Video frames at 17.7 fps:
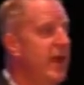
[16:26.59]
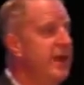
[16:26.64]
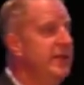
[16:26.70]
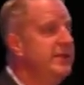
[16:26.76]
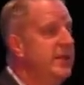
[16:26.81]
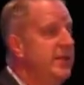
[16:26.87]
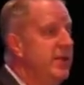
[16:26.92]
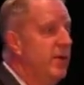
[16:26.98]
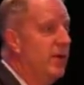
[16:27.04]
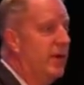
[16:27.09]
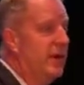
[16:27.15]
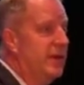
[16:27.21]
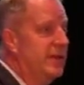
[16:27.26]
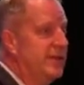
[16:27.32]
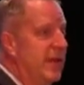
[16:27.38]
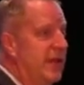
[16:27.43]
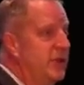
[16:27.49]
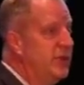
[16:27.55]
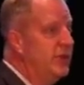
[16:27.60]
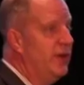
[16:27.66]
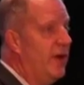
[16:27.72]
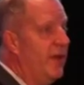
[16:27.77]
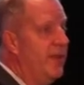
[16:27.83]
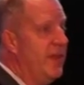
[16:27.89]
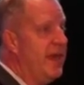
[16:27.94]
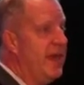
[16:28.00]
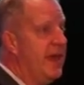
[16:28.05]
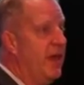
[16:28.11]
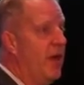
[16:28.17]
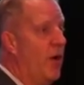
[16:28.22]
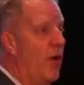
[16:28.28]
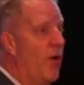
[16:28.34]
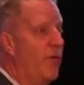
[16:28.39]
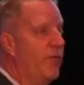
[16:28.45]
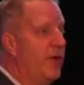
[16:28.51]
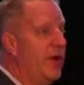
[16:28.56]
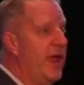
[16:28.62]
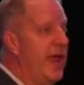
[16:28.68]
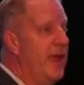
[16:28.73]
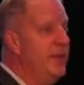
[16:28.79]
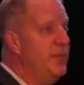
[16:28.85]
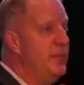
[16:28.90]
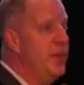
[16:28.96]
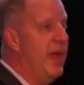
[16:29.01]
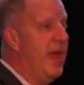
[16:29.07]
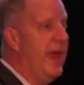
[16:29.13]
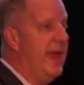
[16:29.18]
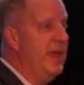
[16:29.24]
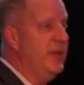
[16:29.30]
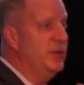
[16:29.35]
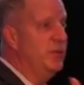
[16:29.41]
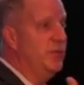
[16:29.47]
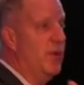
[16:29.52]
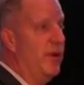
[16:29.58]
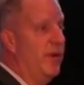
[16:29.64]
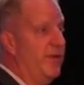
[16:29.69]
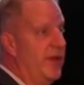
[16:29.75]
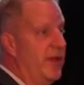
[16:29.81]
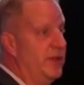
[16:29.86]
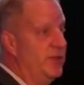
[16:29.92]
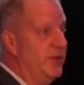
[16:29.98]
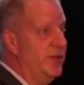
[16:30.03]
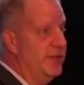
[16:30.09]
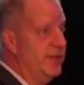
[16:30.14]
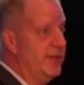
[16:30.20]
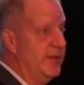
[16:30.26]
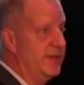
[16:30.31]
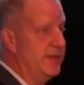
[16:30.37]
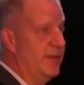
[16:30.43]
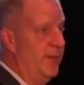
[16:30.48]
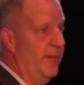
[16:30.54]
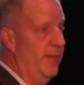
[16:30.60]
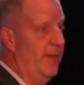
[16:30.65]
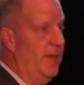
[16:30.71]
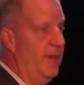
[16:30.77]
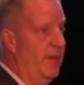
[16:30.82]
raised in the organization on the overhead page motivation system.